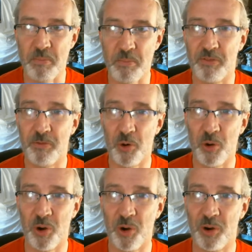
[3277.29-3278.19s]

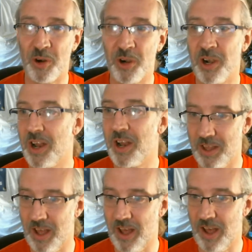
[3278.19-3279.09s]
right before
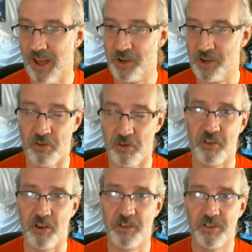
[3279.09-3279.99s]

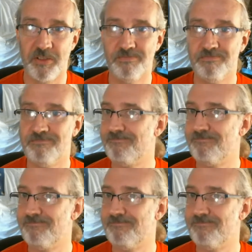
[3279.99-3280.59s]
church starts.